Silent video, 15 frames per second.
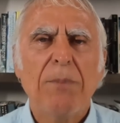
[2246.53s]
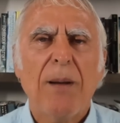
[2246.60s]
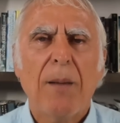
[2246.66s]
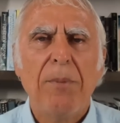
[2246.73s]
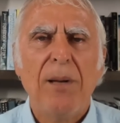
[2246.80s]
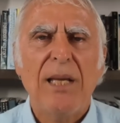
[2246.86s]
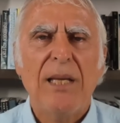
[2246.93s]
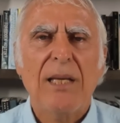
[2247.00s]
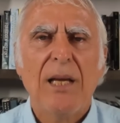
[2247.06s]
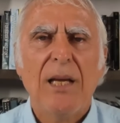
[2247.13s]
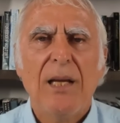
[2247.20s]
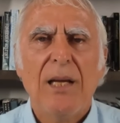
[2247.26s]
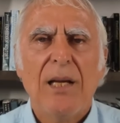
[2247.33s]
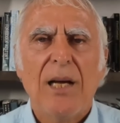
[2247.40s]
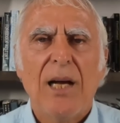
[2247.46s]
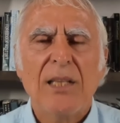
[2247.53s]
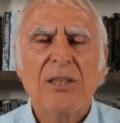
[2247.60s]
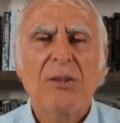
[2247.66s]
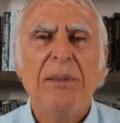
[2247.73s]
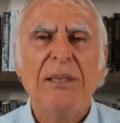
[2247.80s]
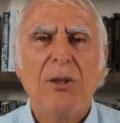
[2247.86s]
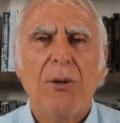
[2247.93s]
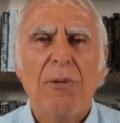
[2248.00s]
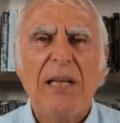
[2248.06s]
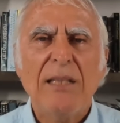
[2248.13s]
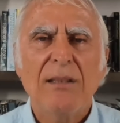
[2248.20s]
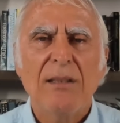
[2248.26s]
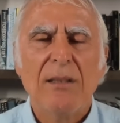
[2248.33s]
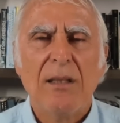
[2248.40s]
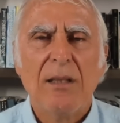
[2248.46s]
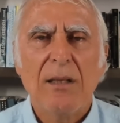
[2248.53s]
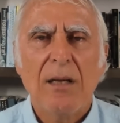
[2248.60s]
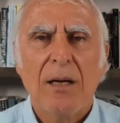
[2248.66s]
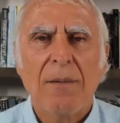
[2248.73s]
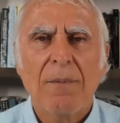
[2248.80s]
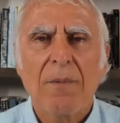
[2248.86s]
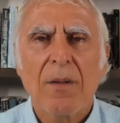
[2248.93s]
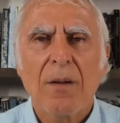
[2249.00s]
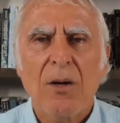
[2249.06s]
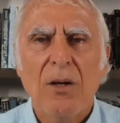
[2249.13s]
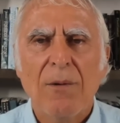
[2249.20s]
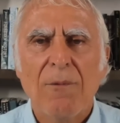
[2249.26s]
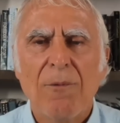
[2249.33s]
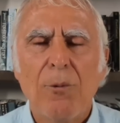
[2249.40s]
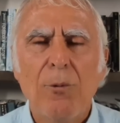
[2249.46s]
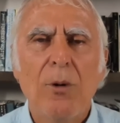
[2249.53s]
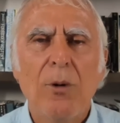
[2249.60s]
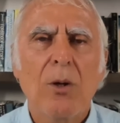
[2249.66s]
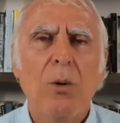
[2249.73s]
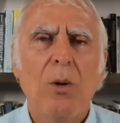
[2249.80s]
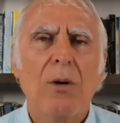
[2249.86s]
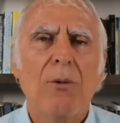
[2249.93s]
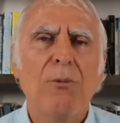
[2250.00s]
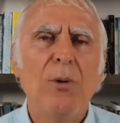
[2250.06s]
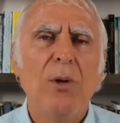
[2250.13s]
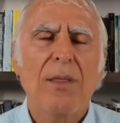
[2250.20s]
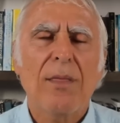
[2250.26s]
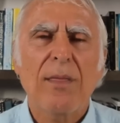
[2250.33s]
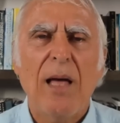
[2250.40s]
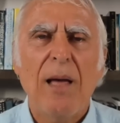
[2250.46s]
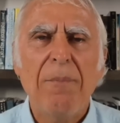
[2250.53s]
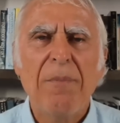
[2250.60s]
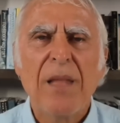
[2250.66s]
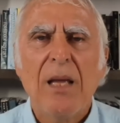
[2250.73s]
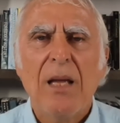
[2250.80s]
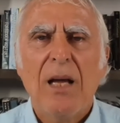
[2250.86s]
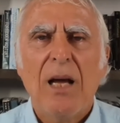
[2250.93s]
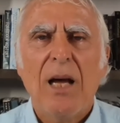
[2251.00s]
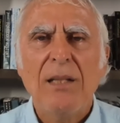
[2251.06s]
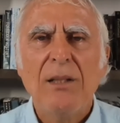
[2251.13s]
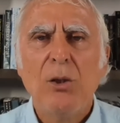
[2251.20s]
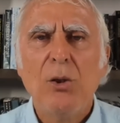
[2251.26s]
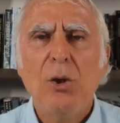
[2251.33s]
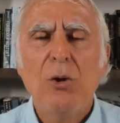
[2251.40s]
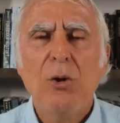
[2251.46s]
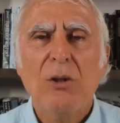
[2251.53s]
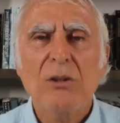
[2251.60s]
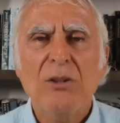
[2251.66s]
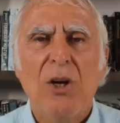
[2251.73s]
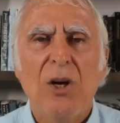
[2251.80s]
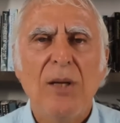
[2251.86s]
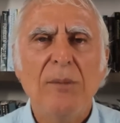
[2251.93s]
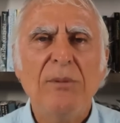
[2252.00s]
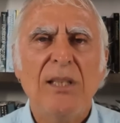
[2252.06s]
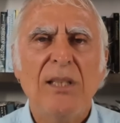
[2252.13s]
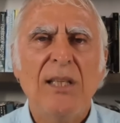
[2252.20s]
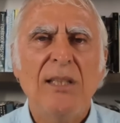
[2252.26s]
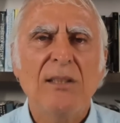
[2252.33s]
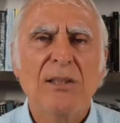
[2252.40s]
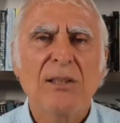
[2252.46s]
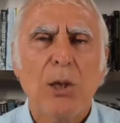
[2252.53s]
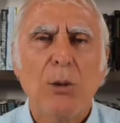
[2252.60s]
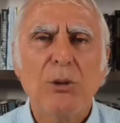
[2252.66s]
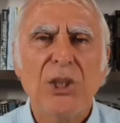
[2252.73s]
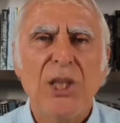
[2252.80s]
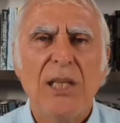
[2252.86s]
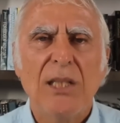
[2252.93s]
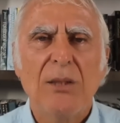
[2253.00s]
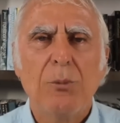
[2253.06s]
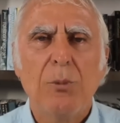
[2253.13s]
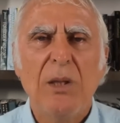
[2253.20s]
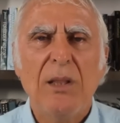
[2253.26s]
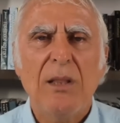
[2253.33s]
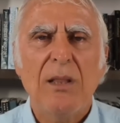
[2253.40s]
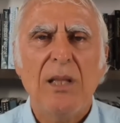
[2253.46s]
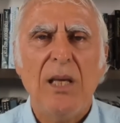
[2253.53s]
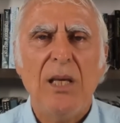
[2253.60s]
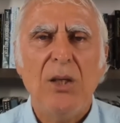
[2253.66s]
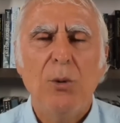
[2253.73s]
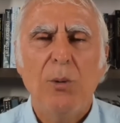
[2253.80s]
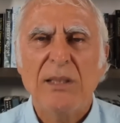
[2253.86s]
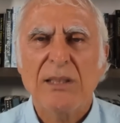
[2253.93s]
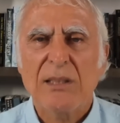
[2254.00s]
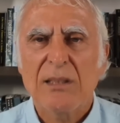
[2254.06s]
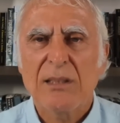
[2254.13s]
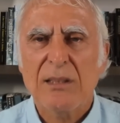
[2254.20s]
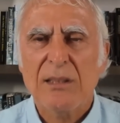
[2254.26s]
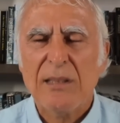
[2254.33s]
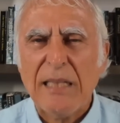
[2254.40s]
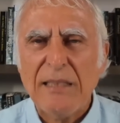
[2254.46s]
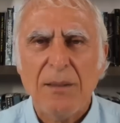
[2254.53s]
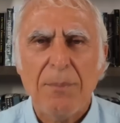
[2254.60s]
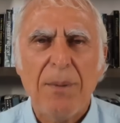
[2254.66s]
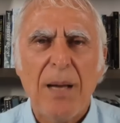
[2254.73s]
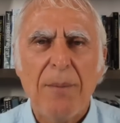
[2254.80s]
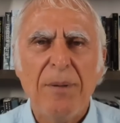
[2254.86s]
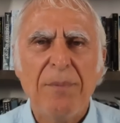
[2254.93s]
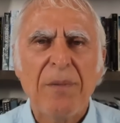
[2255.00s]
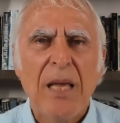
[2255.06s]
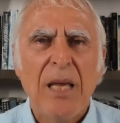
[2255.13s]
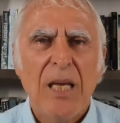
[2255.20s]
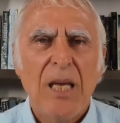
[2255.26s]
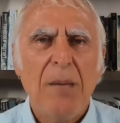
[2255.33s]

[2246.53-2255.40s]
public to be directed. Kind of rule of thumb, the New York Times is associated with the U.S. State Department.